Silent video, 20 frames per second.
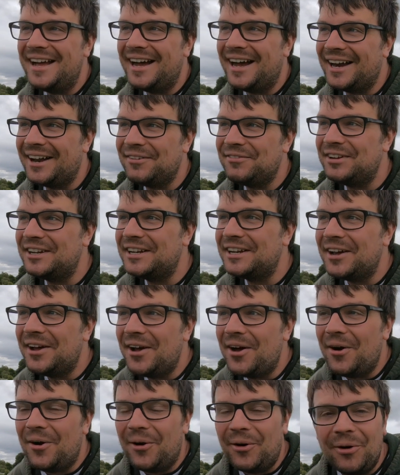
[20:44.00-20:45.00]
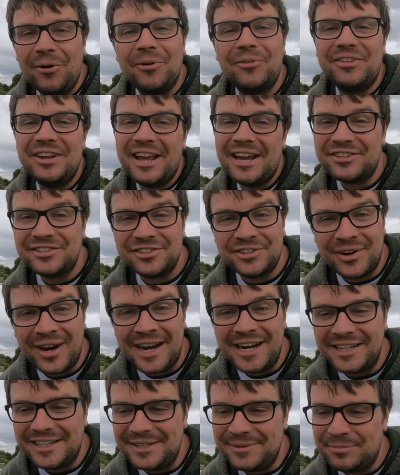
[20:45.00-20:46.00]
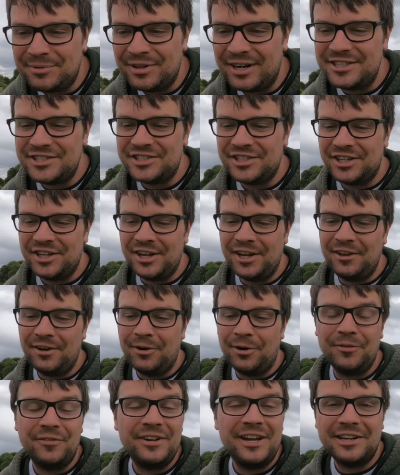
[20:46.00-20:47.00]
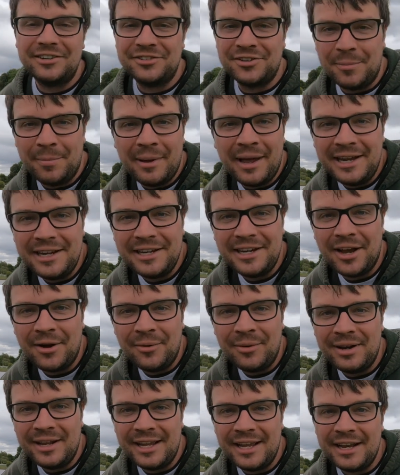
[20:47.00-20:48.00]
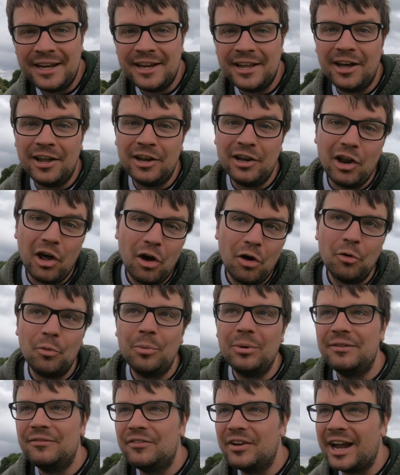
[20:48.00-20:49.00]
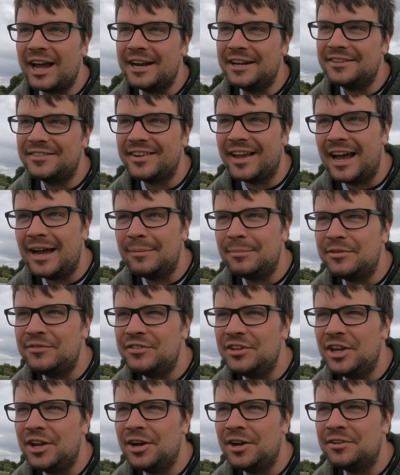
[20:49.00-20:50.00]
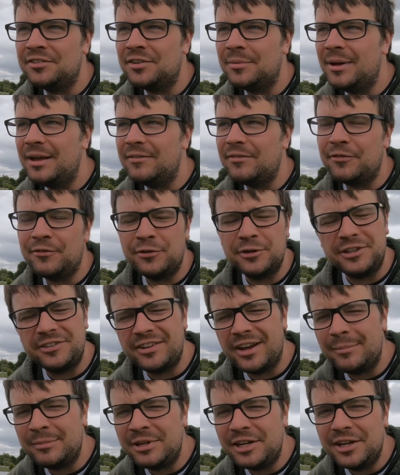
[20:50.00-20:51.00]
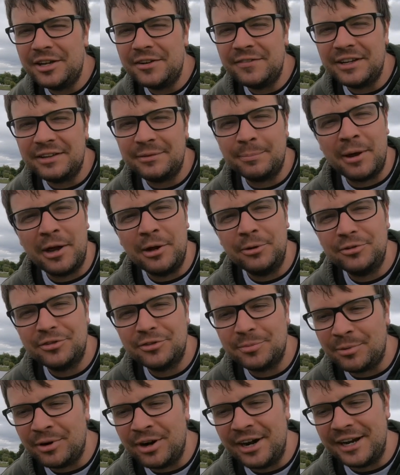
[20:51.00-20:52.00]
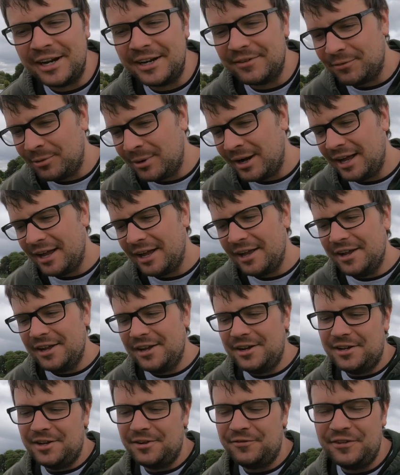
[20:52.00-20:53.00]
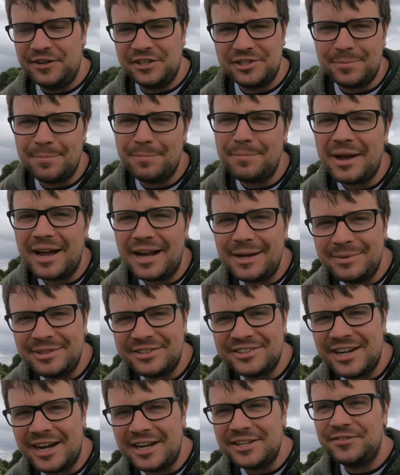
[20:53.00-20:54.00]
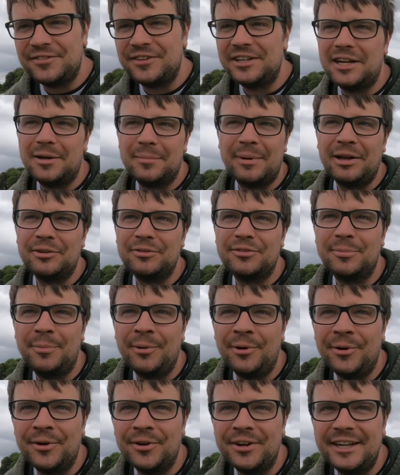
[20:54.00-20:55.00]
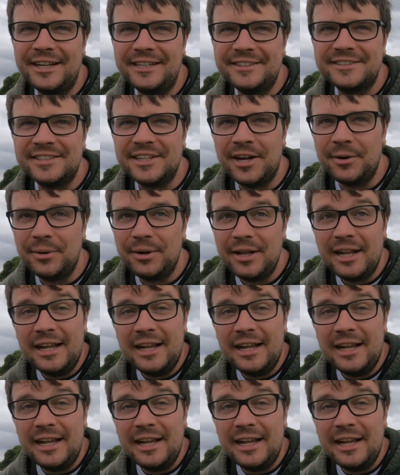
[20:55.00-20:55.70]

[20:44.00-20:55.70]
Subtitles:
And I think all the extra angling pressure, all the extra bait going in, along with the kind of time of year, it's a bit of a funny time of year, this post-spring, where the fish might be starting to think about spawning. So